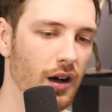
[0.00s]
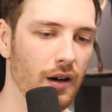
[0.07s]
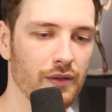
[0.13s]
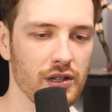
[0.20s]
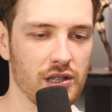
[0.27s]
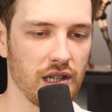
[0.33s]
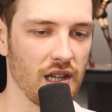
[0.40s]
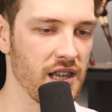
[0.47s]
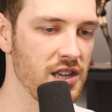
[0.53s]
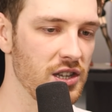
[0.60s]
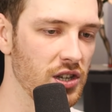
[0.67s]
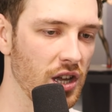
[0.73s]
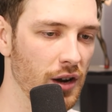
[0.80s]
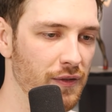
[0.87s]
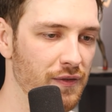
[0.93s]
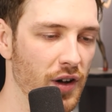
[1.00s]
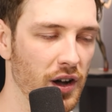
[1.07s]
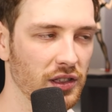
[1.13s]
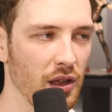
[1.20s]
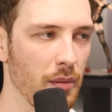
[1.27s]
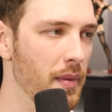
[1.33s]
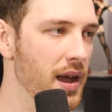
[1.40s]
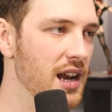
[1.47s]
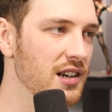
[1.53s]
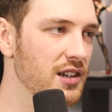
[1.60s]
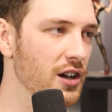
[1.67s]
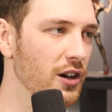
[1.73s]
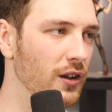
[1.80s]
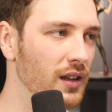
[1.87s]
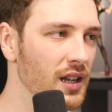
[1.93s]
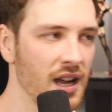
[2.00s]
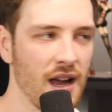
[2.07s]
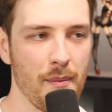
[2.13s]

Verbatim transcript: obviously he's gonna fuck the main girl,